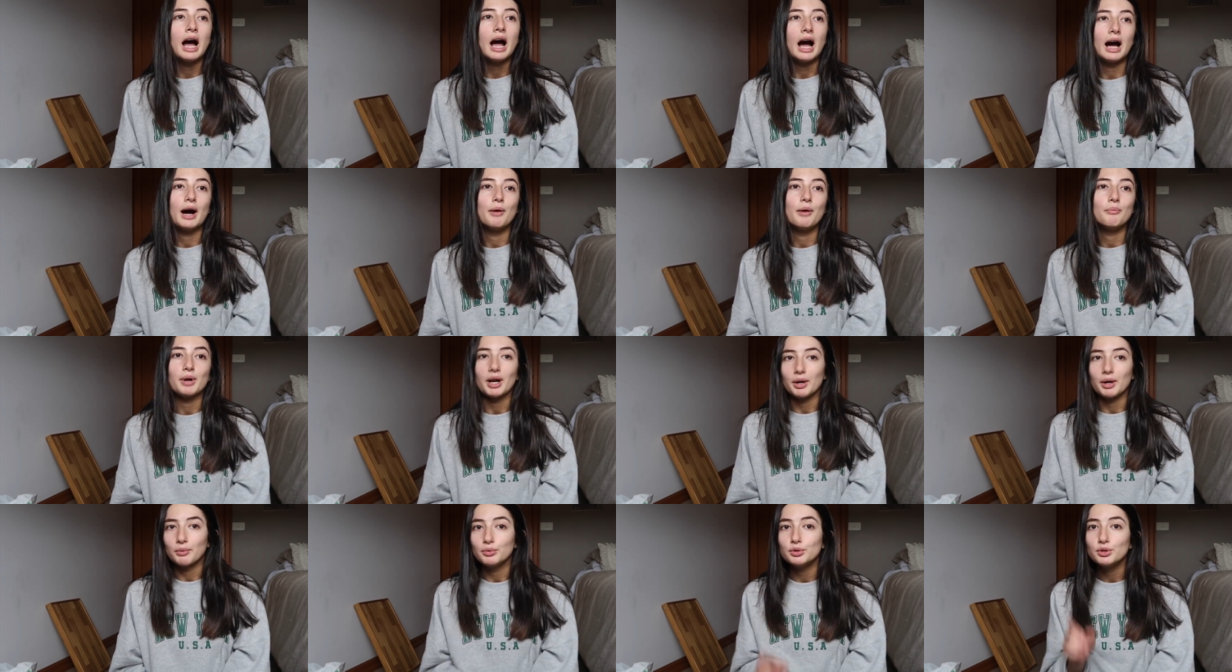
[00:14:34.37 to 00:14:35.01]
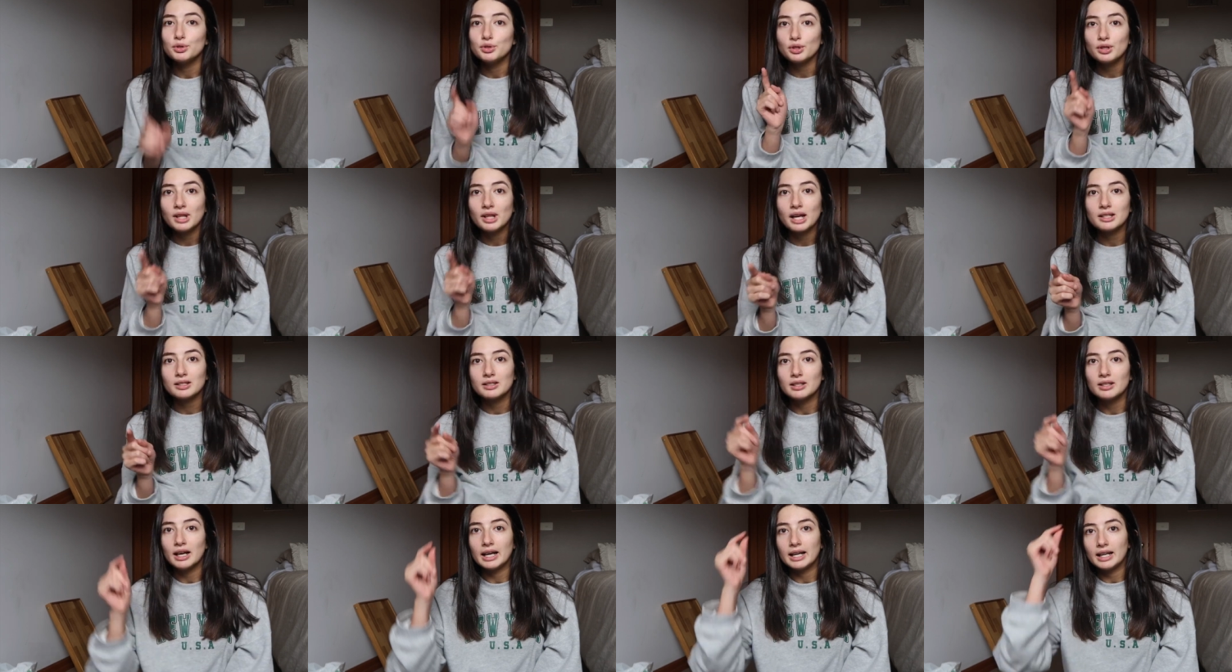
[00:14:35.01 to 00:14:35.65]
um, but i will do
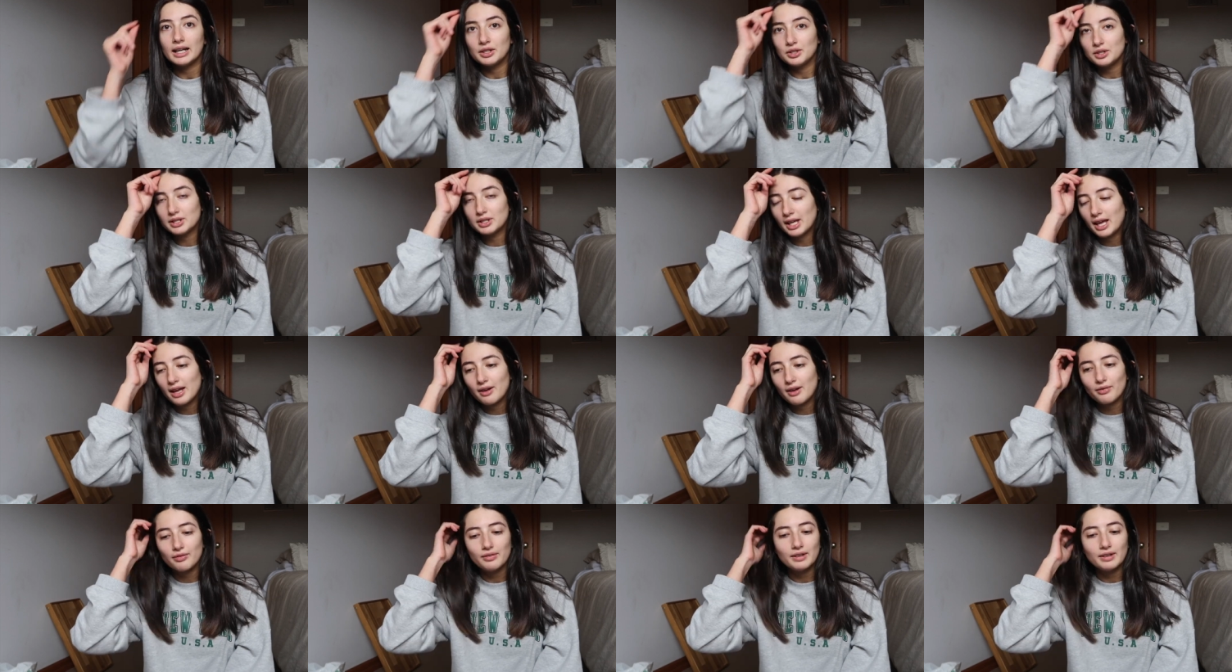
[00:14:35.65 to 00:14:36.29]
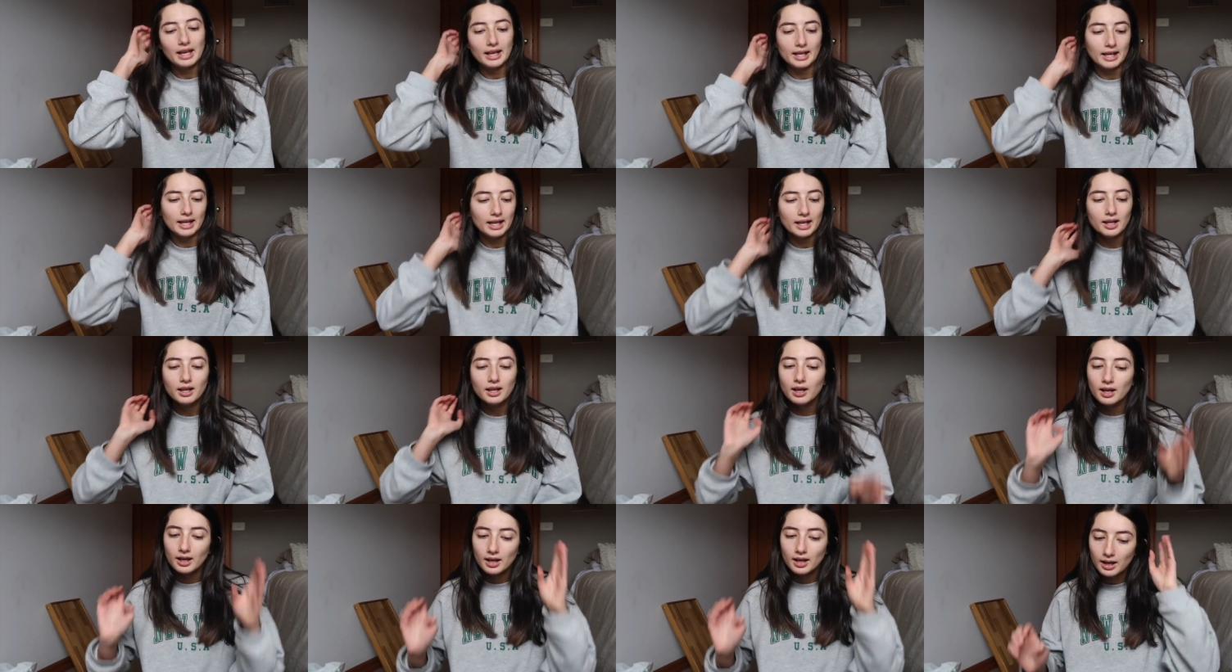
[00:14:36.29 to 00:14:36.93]
that tonight i just keep
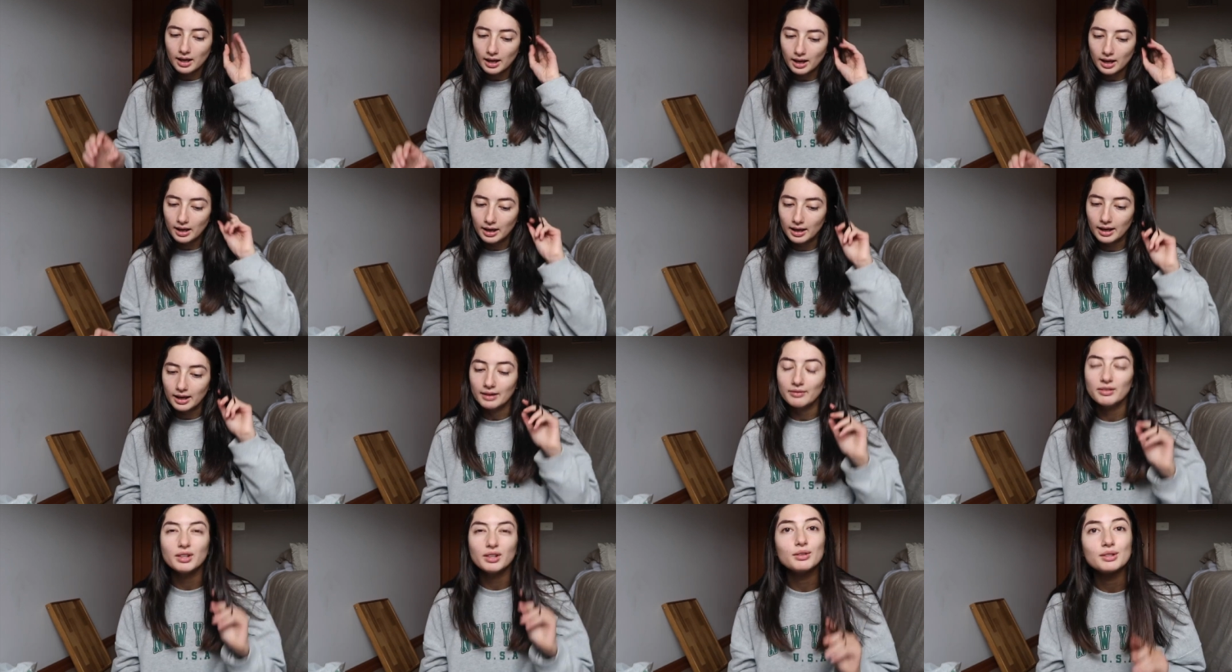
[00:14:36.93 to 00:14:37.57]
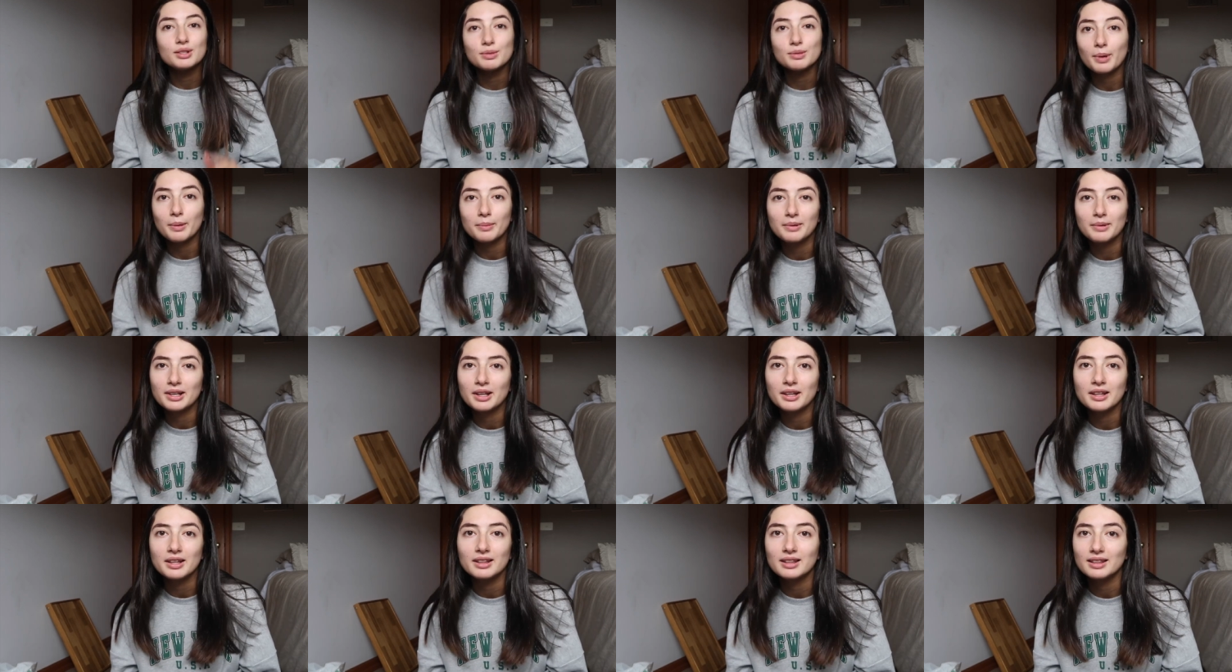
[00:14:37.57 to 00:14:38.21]
forgetting uh, even though it's
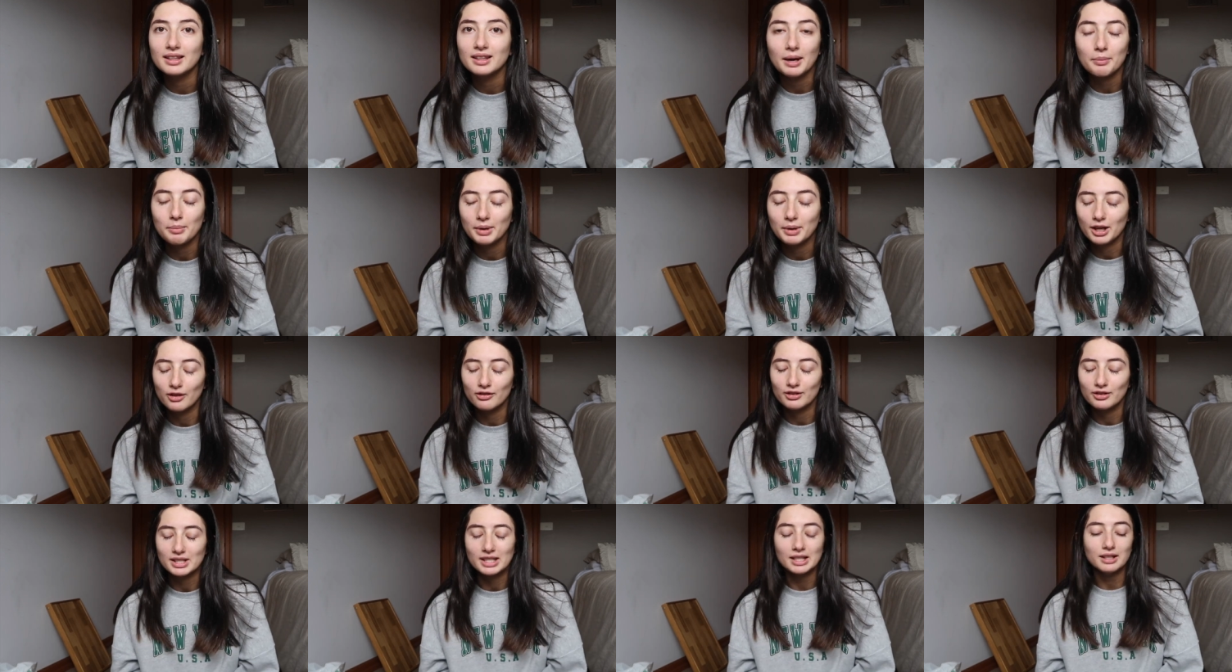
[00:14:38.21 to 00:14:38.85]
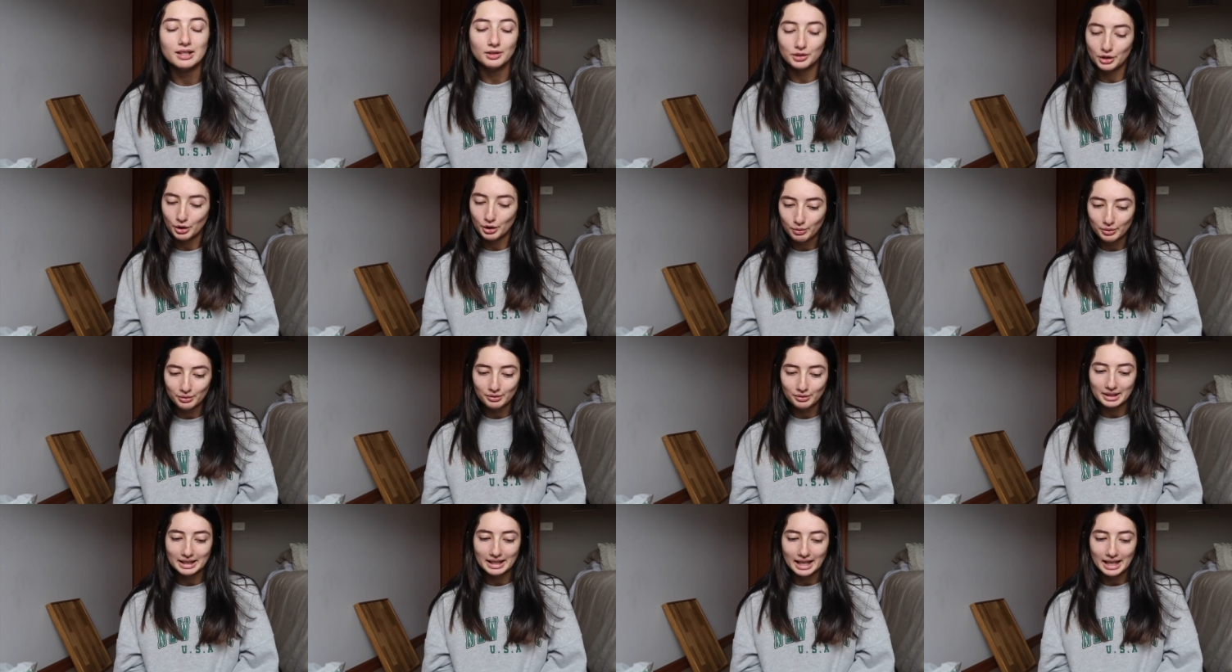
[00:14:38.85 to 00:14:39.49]
probably not that big of a deal and no
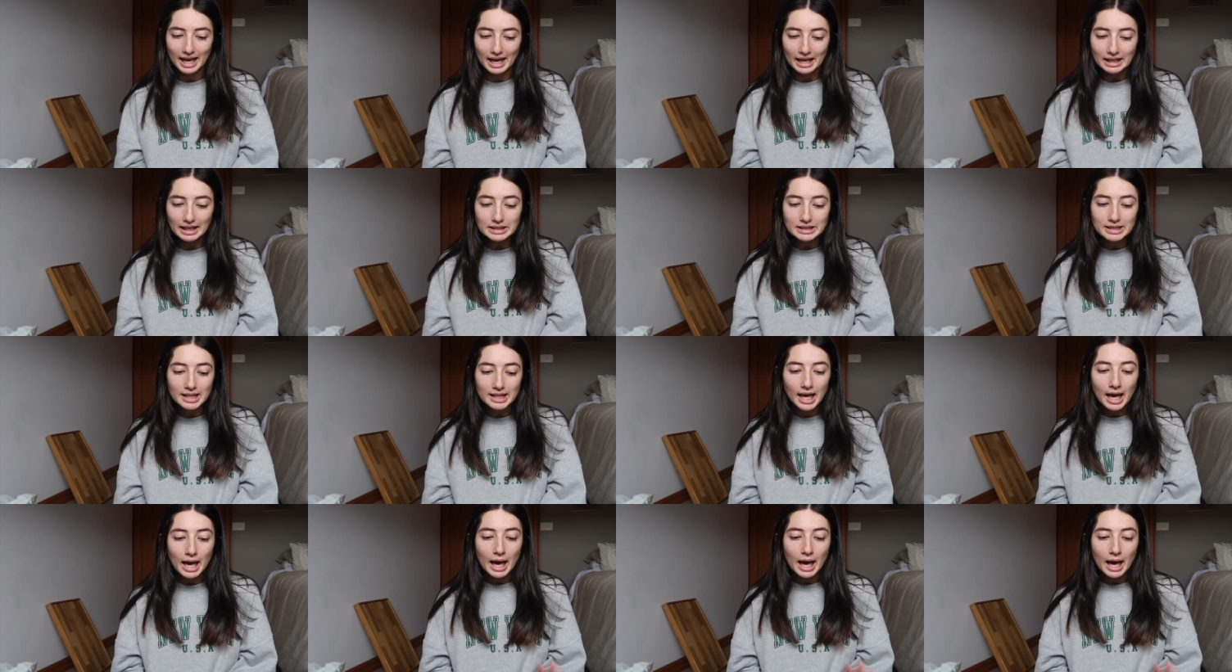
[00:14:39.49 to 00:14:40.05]
one really cares